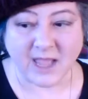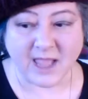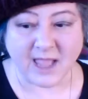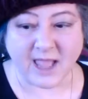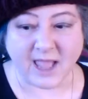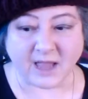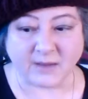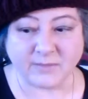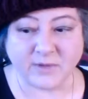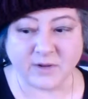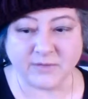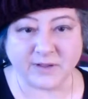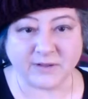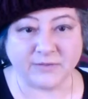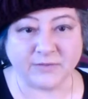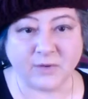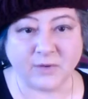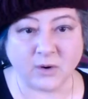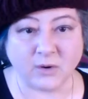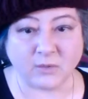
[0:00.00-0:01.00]
And moving
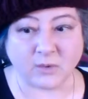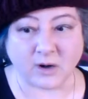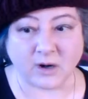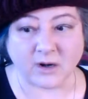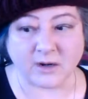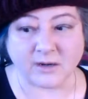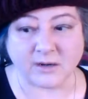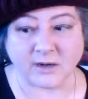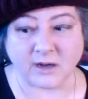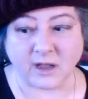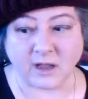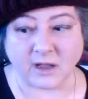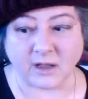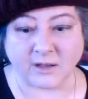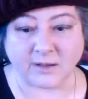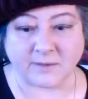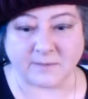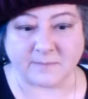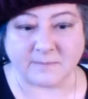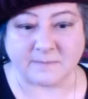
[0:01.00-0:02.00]
forward,
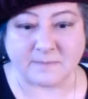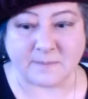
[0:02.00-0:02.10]
I'll